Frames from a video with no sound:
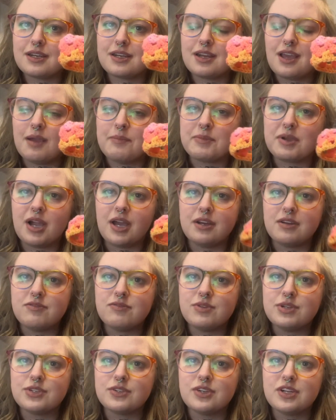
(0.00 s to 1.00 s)
I'm kind of
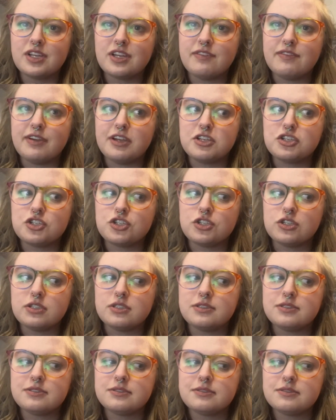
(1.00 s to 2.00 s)
wondering if I
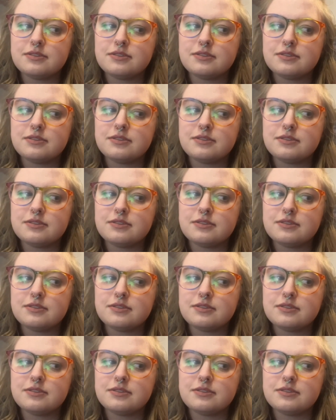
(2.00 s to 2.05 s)
should.